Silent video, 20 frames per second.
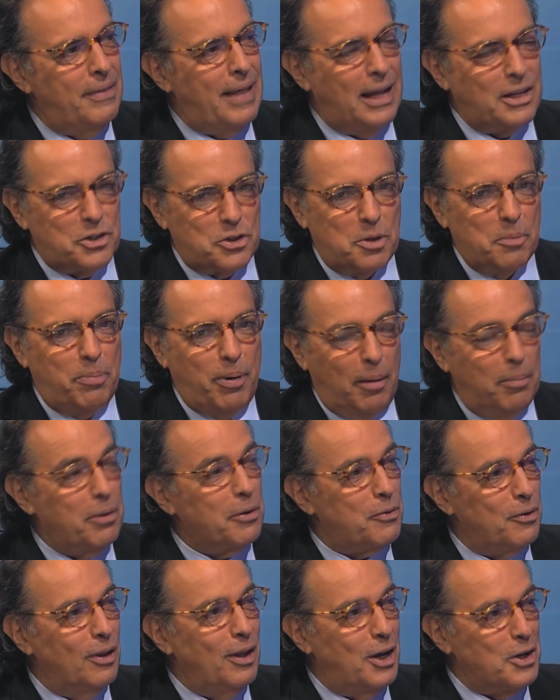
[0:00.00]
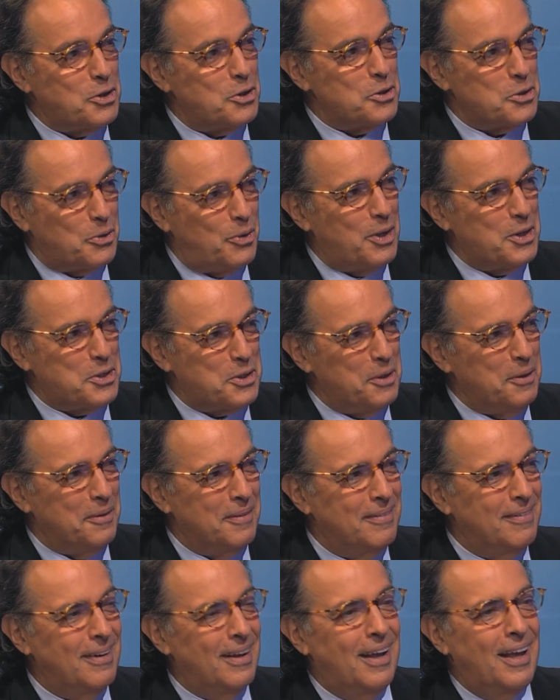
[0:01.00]
That's the public relations question.
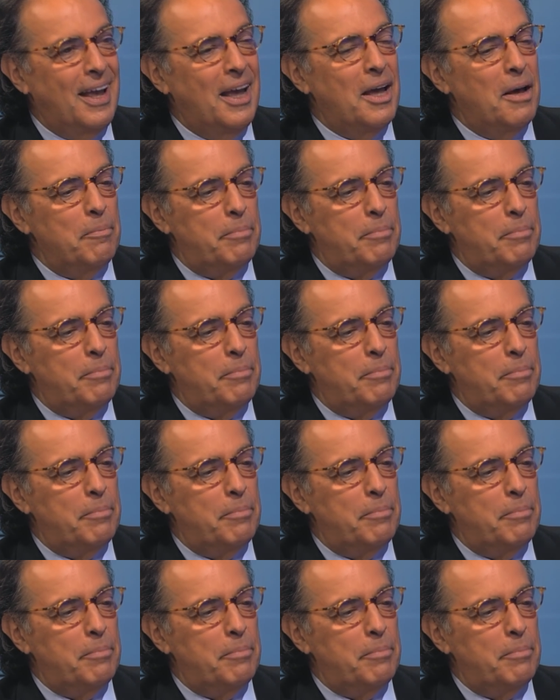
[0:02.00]
Mm.